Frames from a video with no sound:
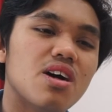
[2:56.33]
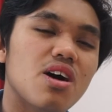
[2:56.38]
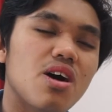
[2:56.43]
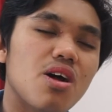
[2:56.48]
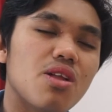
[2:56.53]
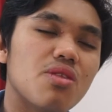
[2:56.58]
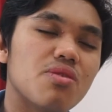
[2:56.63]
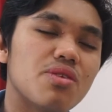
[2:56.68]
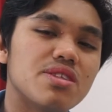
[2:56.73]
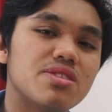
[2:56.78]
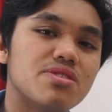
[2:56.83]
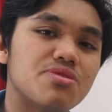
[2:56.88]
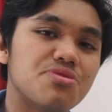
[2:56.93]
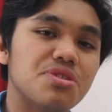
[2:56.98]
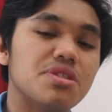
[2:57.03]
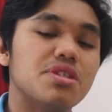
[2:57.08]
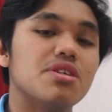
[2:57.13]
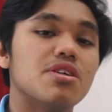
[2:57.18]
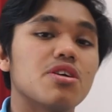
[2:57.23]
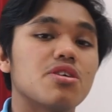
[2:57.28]

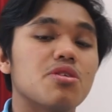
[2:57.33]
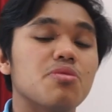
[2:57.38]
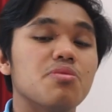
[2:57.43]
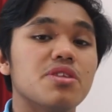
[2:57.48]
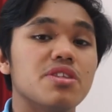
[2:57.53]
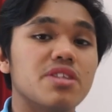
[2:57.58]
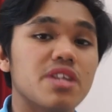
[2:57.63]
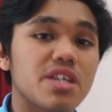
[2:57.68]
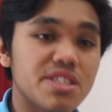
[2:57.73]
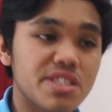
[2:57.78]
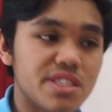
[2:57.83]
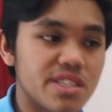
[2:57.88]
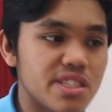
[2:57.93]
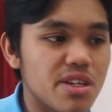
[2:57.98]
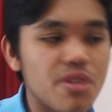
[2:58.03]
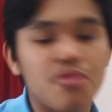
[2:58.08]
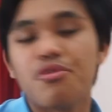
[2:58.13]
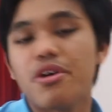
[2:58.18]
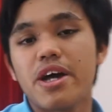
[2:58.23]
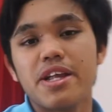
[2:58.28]
read the documentation
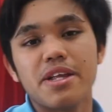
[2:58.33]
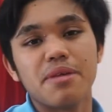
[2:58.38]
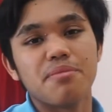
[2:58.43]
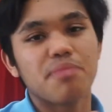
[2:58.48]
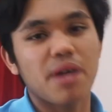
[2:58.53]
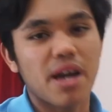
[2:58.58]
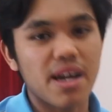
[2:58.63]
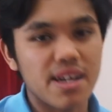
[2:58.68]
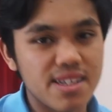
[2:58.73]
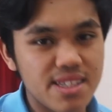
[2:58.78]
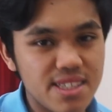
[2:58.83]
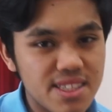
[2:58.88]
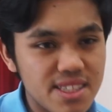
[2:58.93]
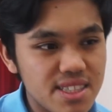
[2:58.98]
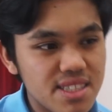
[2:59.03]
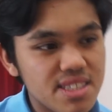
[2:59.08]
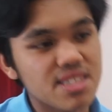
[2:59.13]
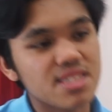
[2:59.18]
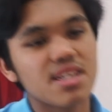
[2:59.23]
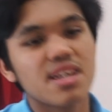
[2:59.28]
of any
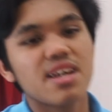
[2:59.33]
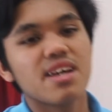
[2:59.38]
packages,